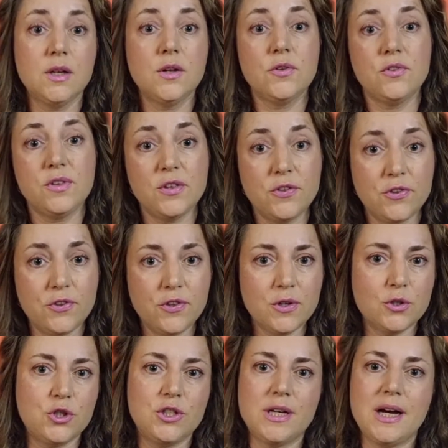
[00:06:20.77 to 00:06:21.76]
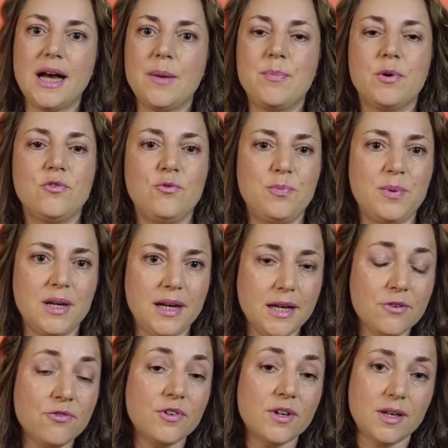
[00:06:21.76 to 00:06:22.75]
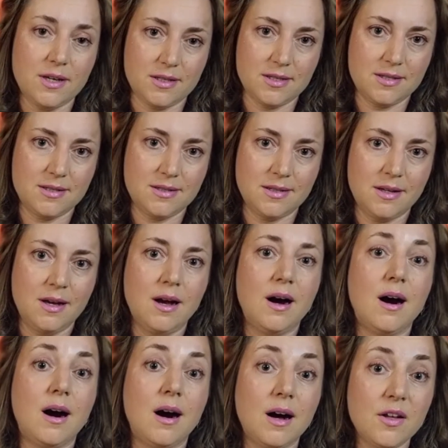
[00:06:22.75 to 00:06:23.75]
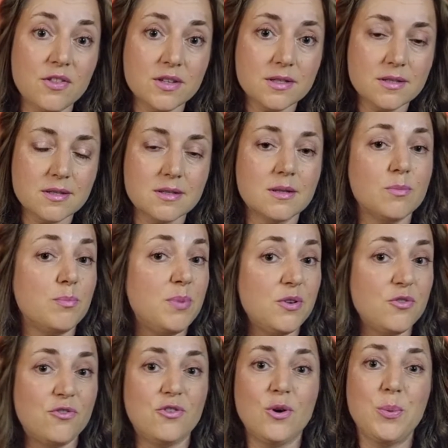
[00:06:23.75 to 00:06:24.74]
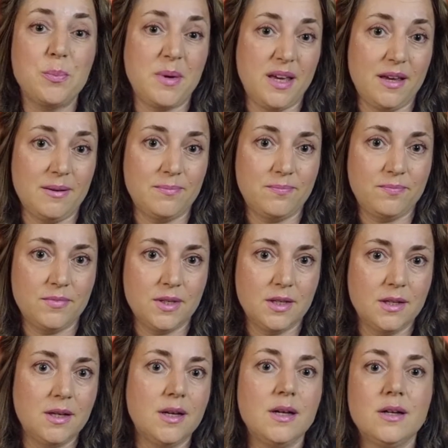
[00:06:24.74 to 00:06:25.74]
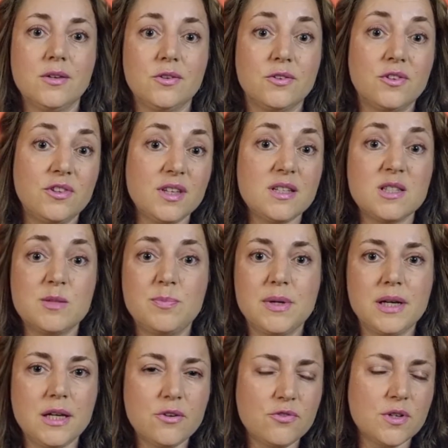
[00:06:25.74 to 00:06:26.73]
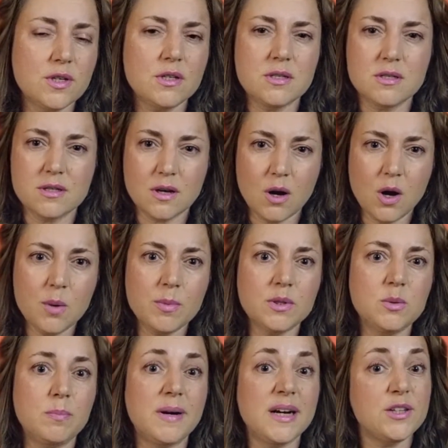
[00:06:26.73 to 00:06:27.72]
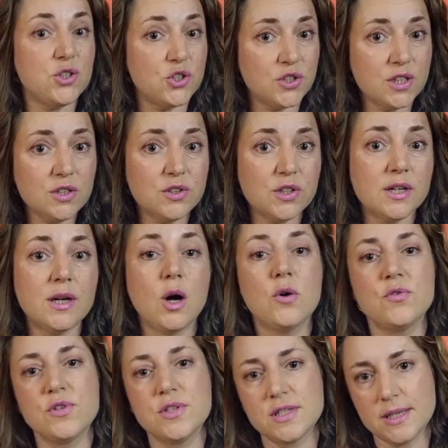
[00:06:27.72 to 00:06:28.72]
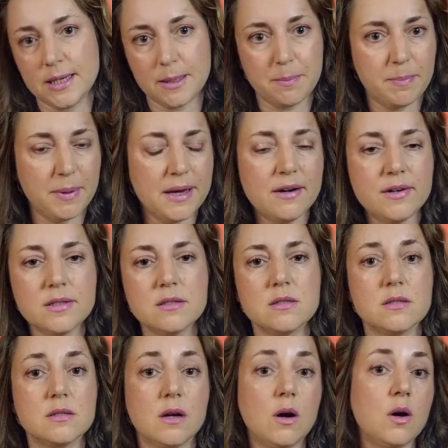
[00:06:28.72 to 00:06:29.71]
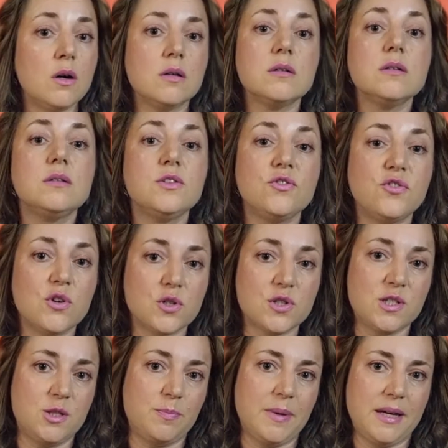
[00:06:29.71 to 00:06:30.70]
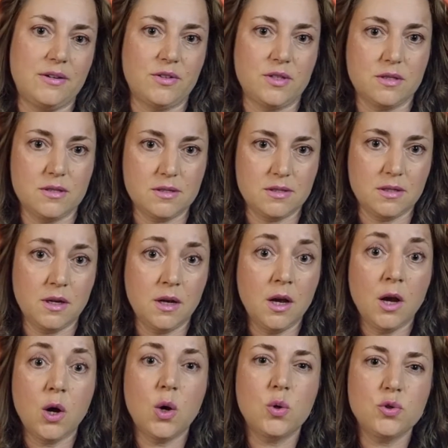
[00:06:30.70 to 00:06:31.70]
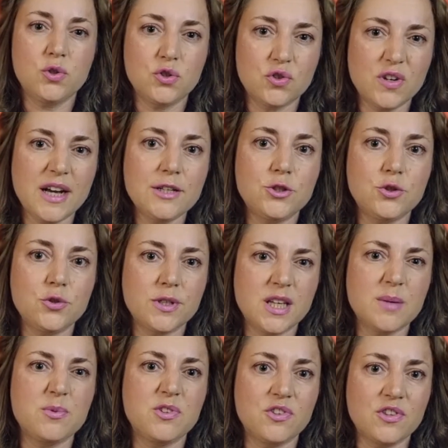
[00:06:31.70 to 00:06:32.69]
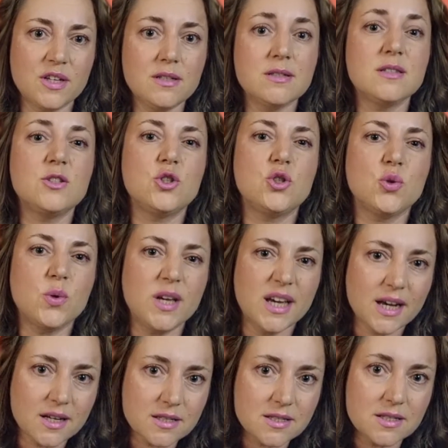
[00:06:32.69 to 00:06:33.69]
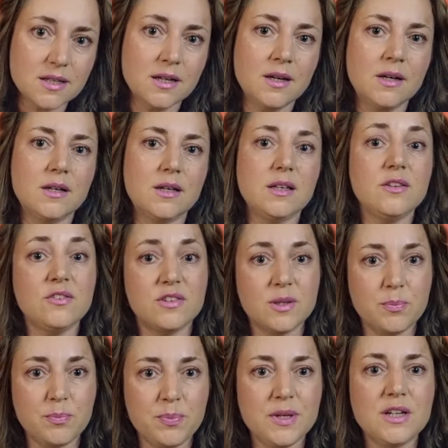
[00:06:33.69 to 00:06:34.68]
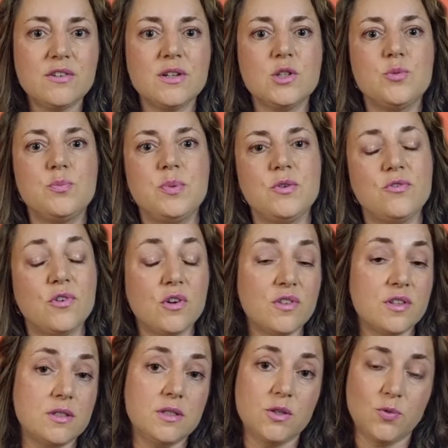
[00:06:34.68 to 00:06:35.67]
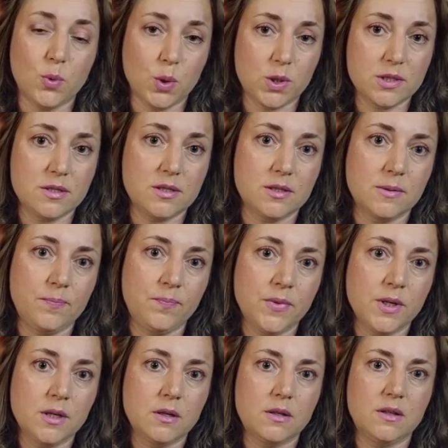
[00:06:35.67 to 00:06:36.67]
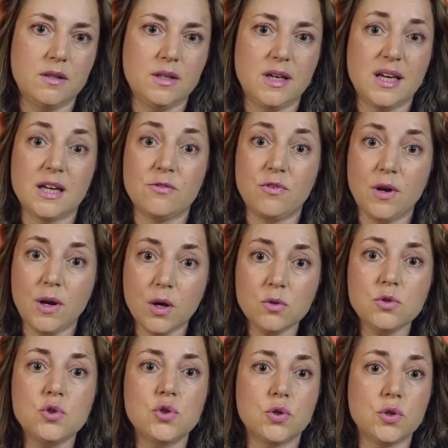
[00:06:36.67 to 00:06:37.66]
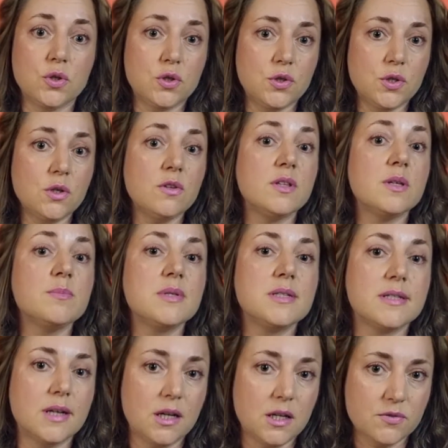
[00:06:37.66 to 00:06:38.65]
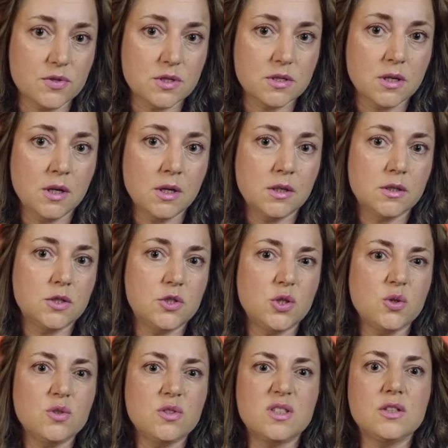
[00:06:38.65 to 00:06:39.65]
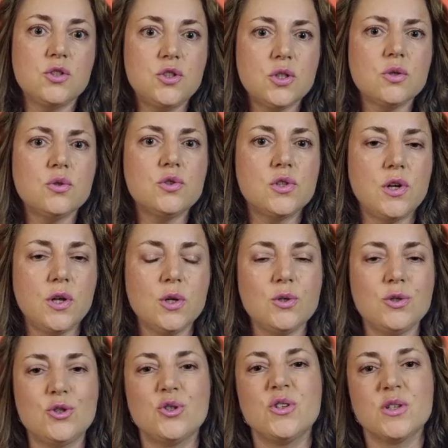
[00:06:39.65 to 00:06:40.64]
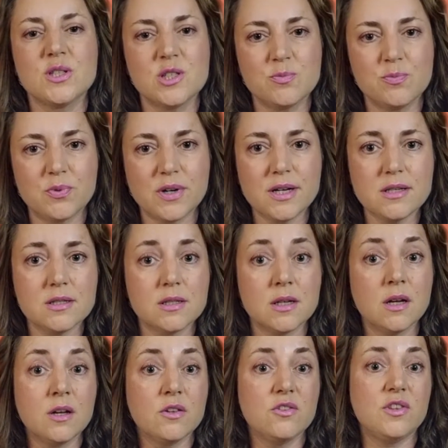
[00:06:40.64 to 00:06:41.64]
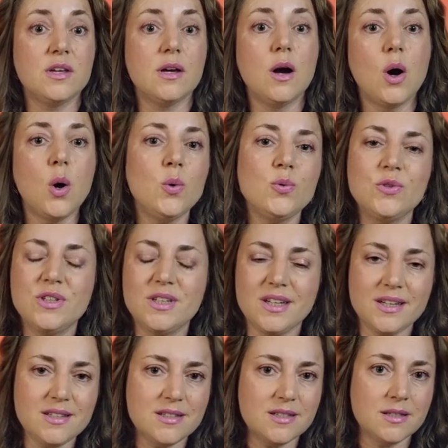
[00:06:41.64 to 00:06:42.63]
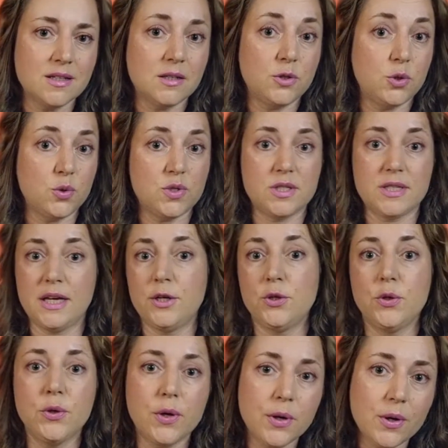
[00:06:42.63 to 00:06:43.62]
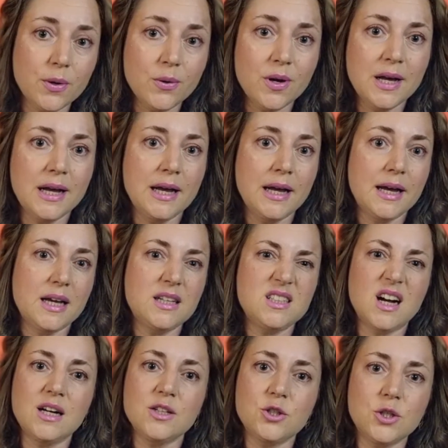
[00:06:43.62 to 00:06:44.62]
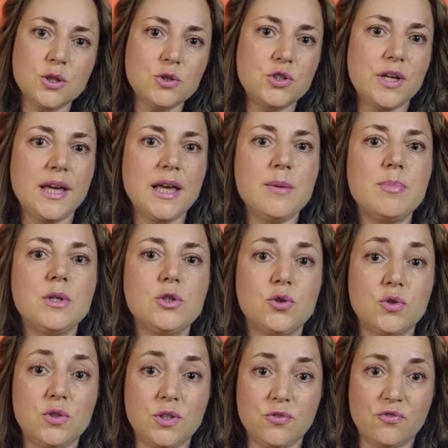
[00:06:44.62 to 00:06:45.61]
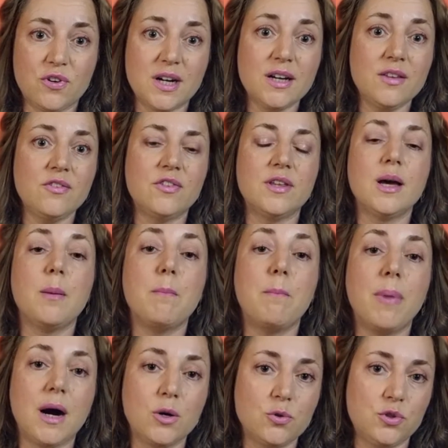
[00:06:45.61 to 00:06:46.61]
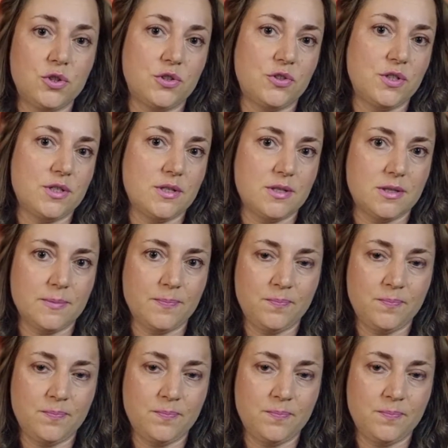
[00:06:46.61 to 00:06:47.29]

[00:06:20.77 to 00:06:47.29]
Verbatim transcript: The third type of belief is others before me. This belief is common by children of sick parents or divorced parents who try to keep things together in the period before the divorce. They have learned to ignore themselves, so they don't learn to express their own needs, to say no, and are not able to define their boundaries.